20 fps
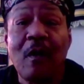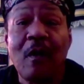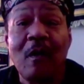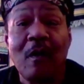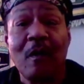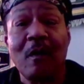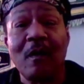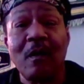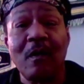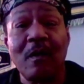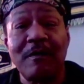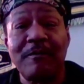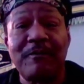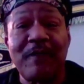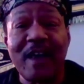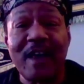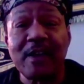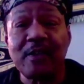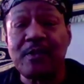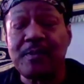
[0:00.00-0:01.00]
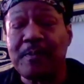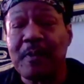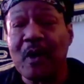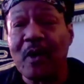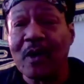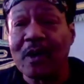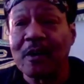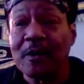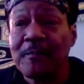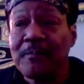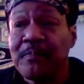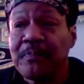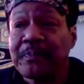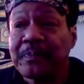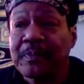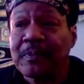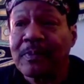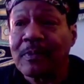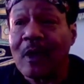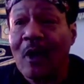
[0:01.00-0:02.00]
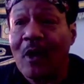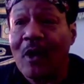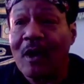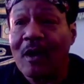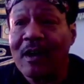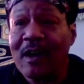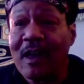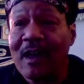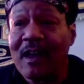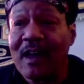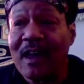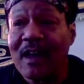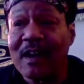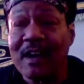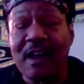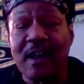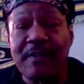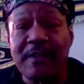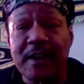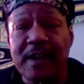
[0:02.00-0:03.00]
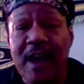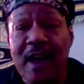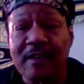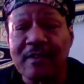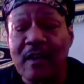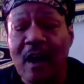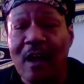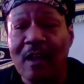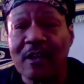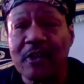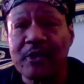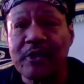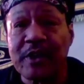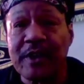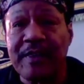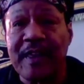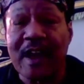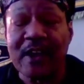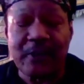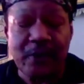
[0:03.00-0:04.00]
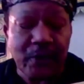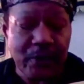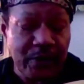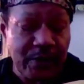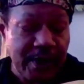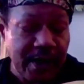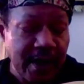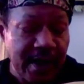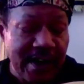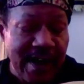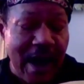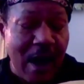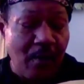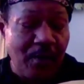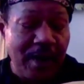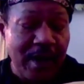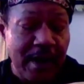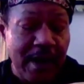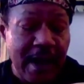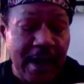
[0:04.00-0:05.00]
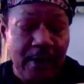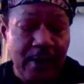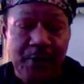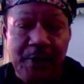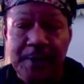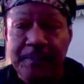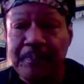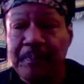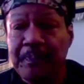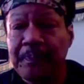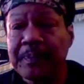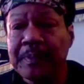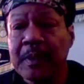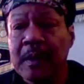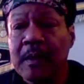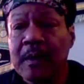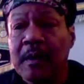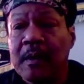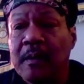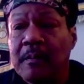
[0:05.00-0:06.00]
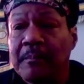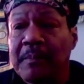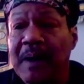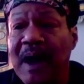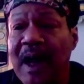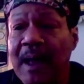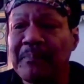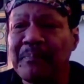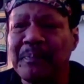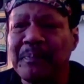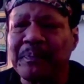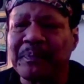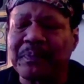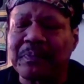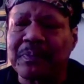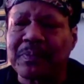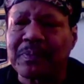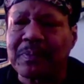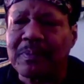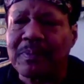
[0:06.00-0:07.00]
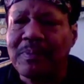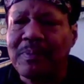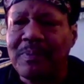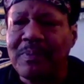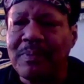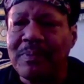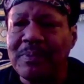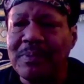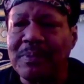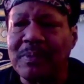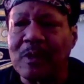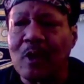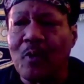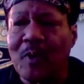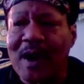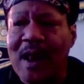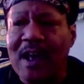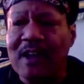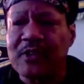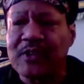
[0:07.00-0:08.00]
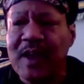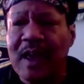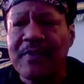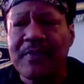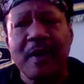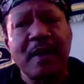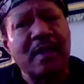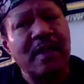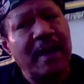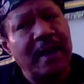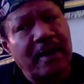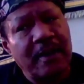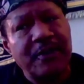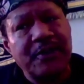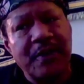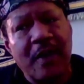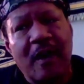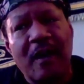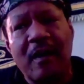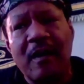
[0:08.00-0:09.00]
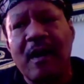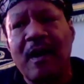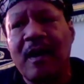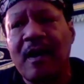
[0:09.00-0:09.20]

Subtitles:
or Facebook or any other technology that you see nowadays. But when I say the Tlinkits are